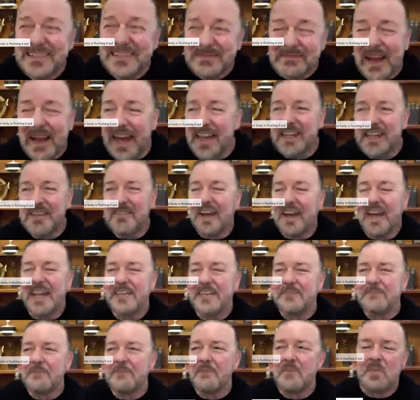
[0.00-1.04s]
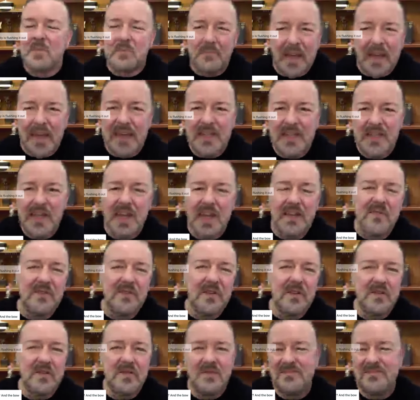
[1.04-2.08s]
But in
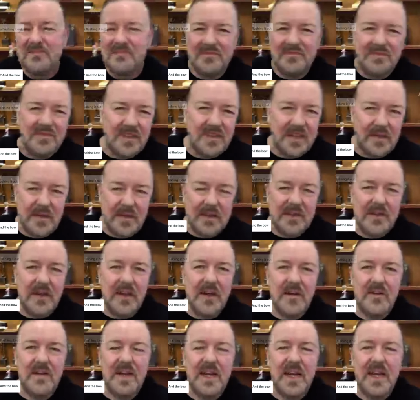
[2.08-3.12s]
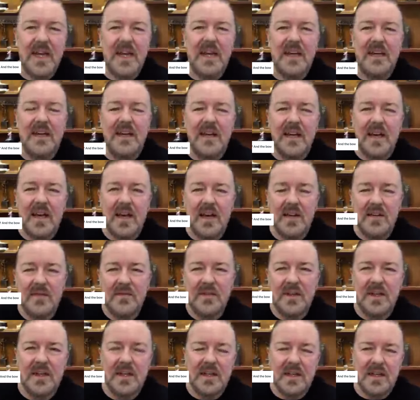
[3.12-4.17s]
general, give me diarrhea
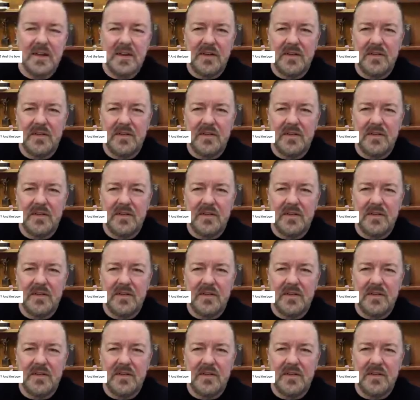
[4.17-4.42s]
over